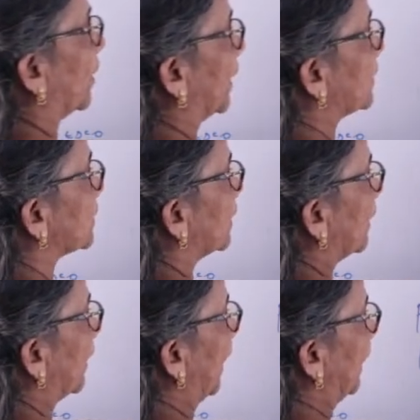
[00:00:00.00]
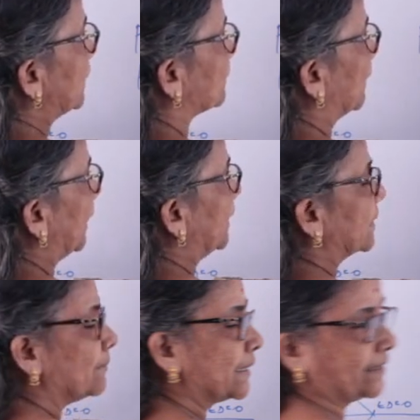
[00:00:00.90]
as
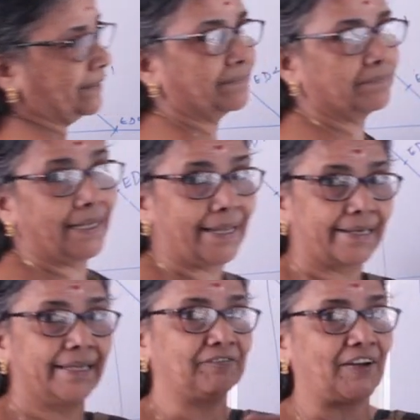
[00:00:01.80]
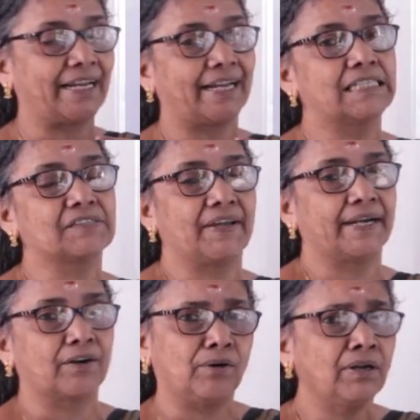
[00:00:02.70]
expenditure method. Earlier 5 kinds we had
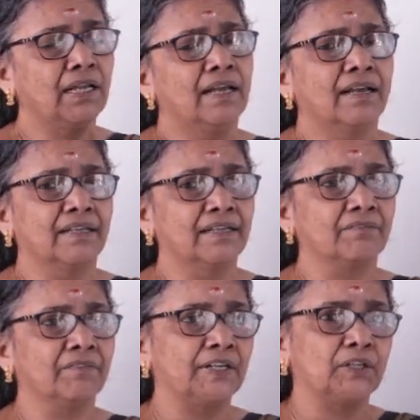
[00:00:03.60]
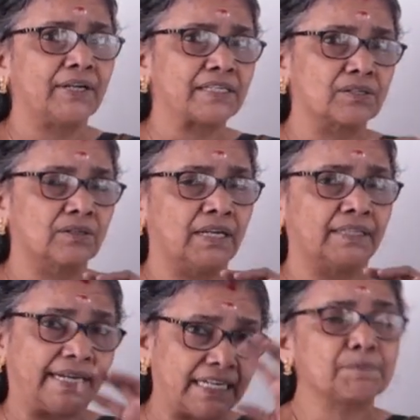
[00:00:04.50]
drawn. When that
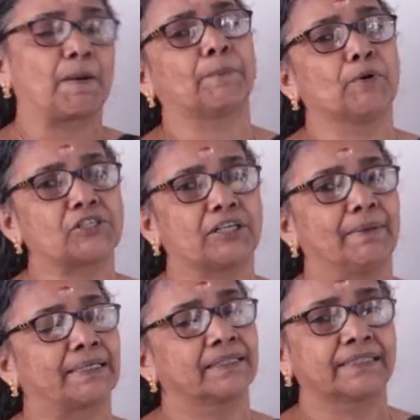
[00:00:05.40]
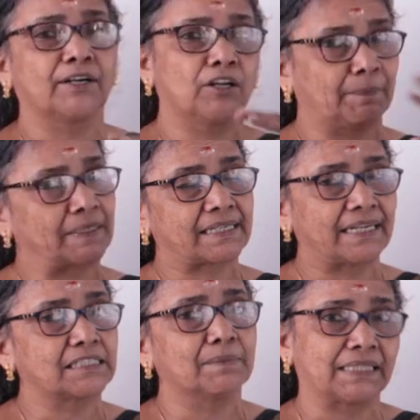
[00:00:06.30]
is proportion method or
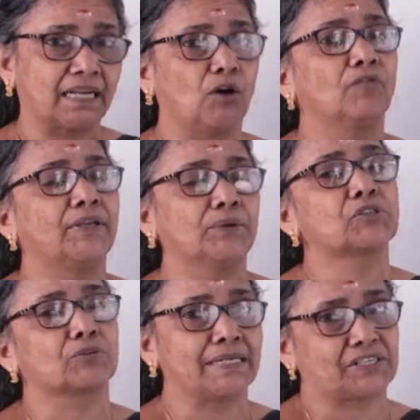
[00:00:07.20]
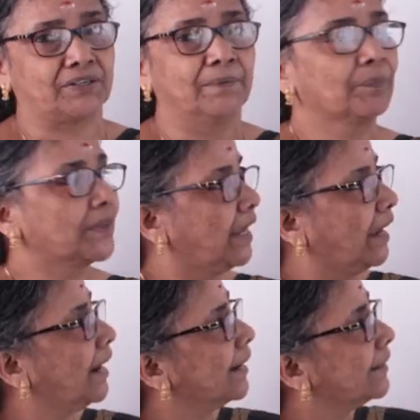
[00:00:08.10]
percentage method, how we used to measure.
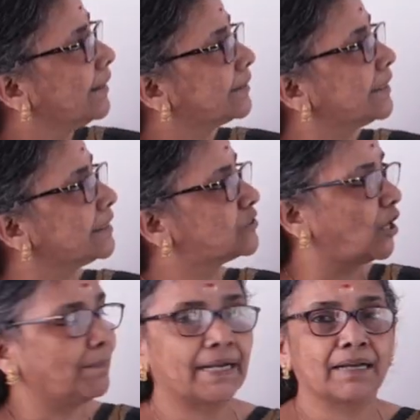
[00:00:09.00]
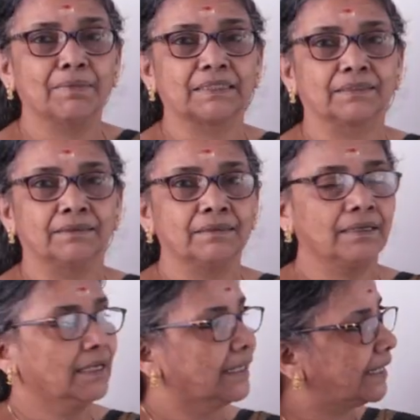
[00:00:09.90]
And here geometric method.
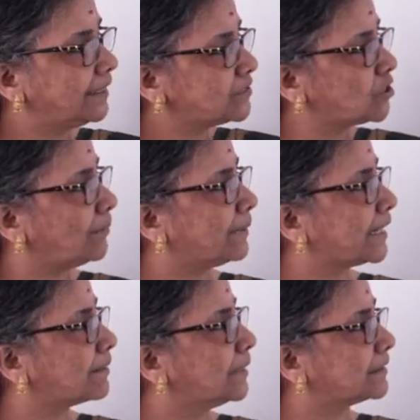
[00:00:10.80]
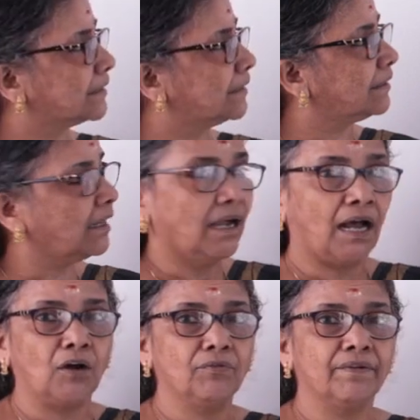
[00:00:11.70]
In the geometric method,
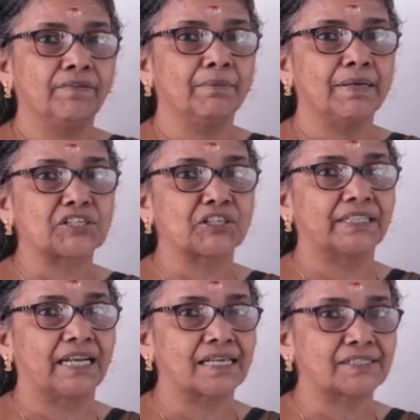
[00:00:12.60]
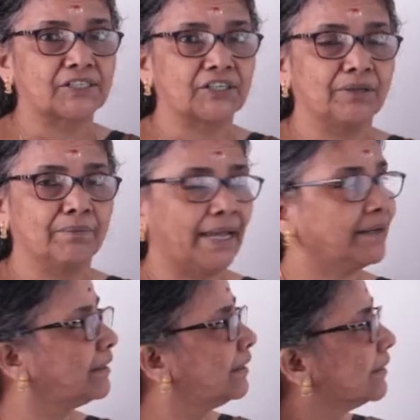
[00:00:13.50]
how we will measure the elasticity
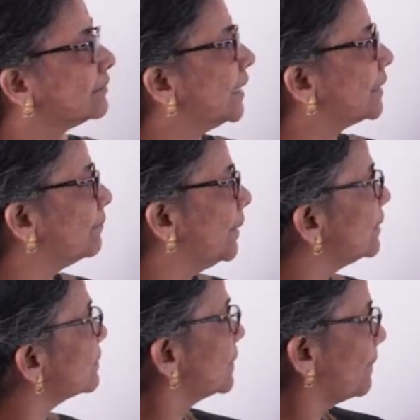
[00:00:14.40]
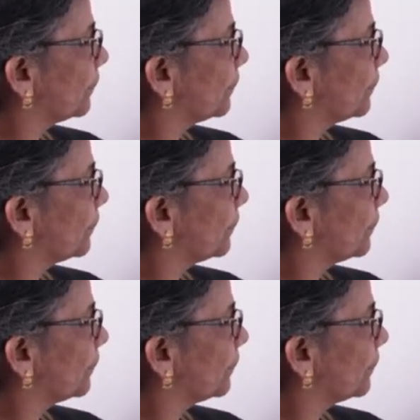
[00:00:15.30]
demand? That means